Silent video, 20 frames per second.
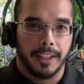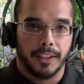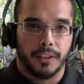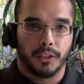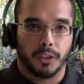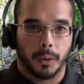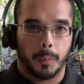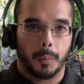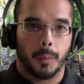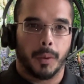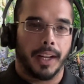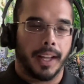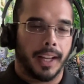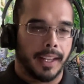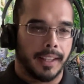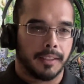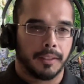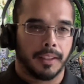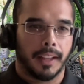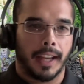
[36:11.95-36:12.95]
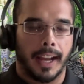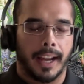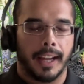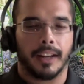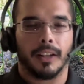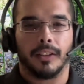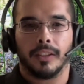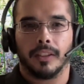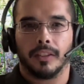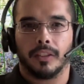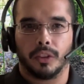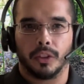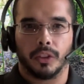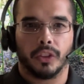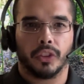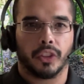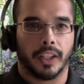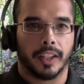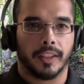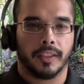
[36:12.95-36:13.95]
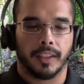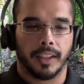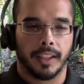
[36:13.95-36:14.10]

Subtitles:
If someone has had success